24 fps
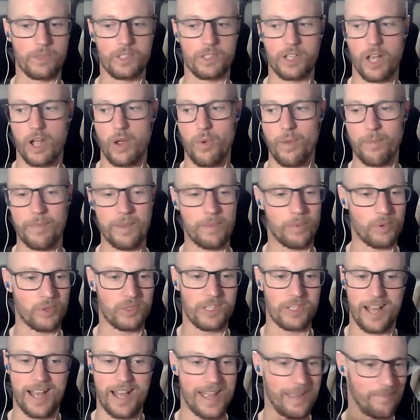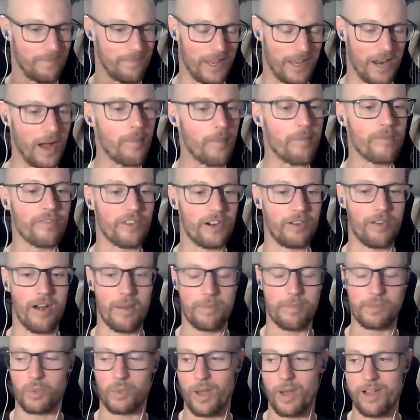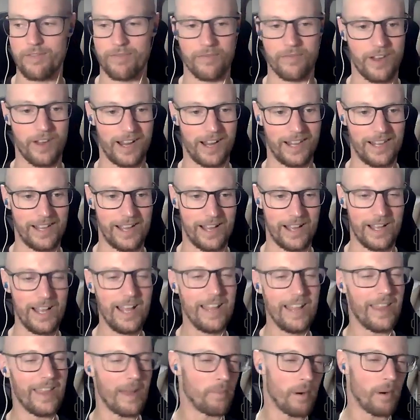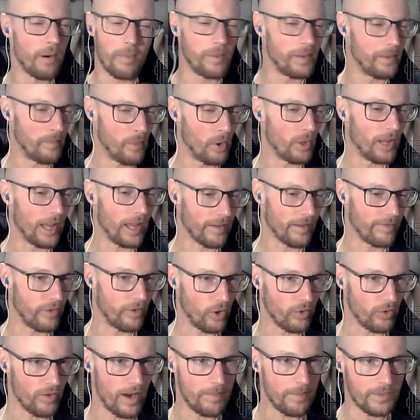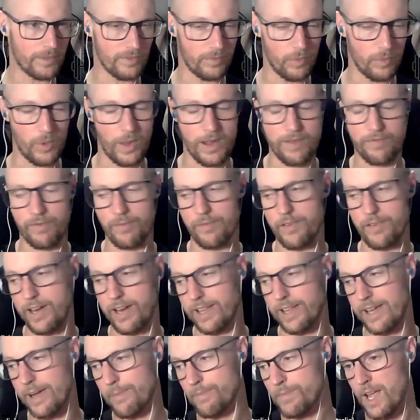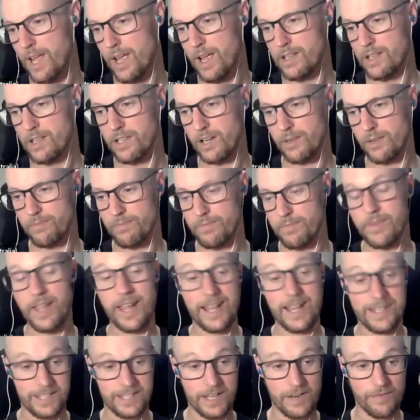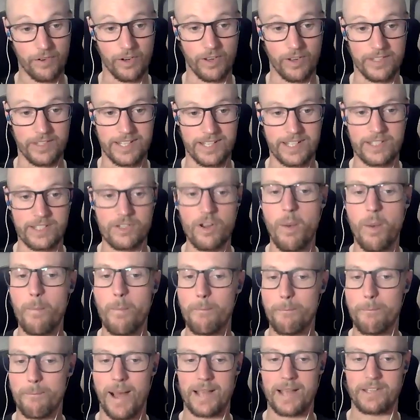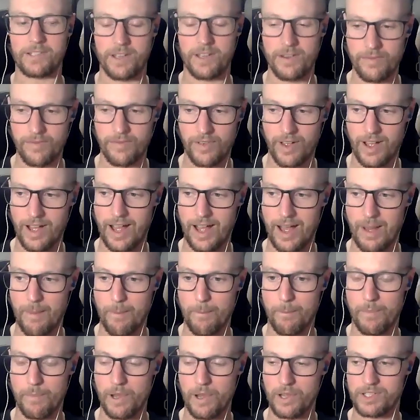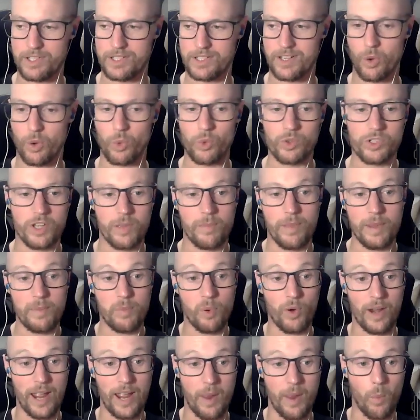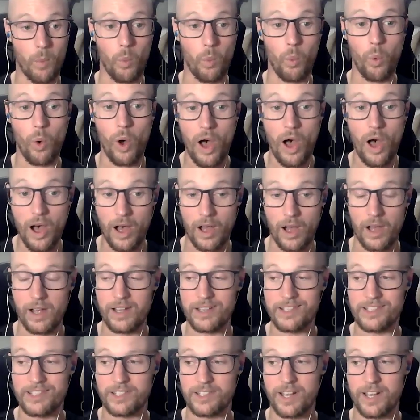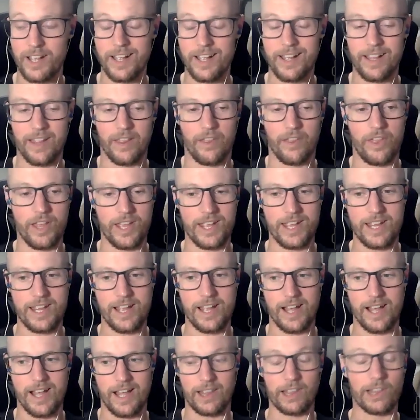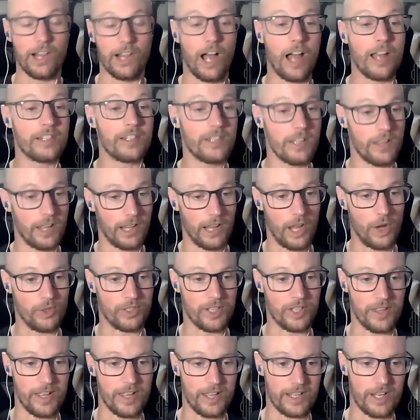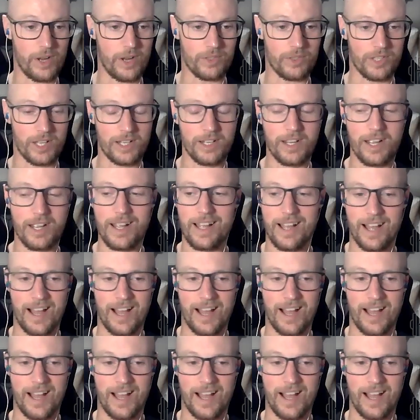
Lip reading: So when people say, I'm 3 reps away from failure, they're probably more like 4 reps away from failure. So it's a difference. It's not massive, but also people get worse the lighter the loads that they're using.